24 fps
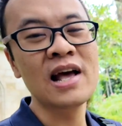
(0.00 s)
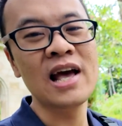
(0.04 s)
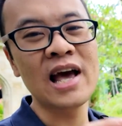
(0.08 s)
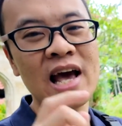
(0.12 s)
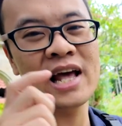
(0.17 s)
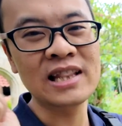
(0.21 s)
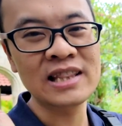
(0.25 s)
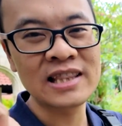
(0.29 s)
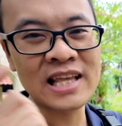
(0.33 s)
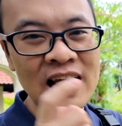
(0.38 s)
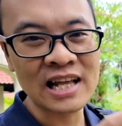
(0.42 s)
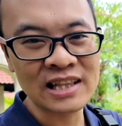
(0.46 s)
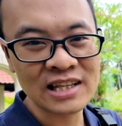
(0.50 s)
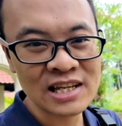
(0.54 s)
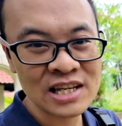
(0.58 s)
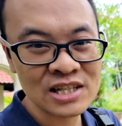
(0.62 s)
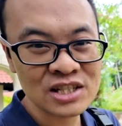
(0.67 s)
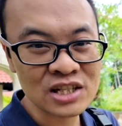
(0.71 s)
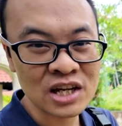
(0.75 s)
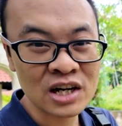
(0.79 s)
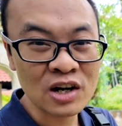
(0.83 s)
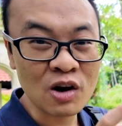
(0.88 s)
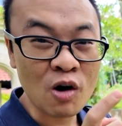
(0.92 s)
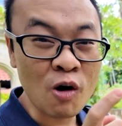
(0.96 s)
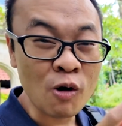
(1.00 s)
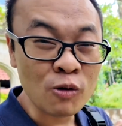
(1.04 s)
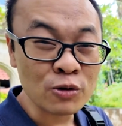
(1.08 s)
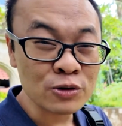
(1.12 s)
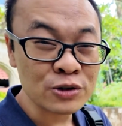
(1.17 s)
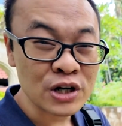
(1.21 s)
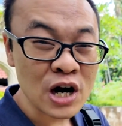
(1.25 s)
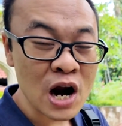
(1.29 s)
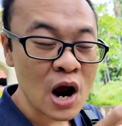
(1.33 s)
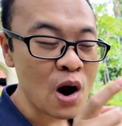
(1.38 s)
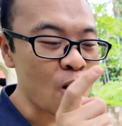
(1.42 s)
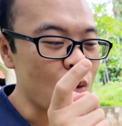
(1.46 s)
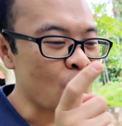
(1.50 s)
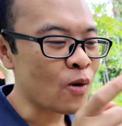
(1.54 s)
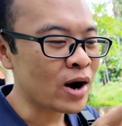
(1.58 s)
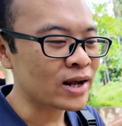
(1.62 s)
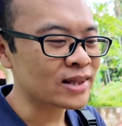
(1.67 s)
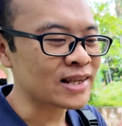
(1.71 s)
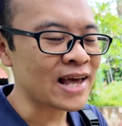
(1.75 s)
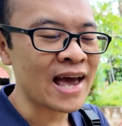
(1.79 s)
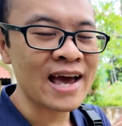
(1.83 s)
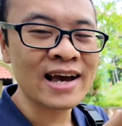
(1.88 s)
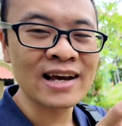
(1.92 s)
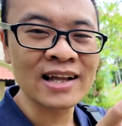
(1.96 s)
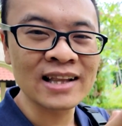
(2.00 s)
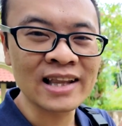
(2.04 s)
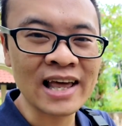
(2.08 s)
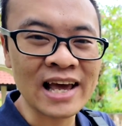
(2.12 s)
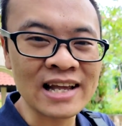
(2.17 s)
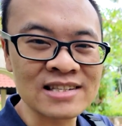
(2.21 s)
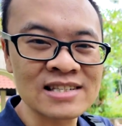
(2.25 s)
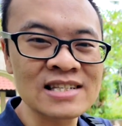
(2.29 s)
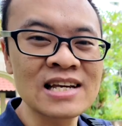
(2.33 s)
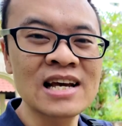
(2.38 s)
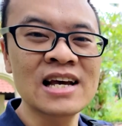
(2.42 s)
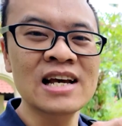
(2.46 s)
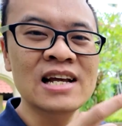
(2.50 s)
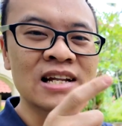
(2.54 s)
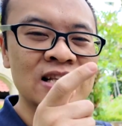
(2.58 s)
and that is an ultra wide angle lens.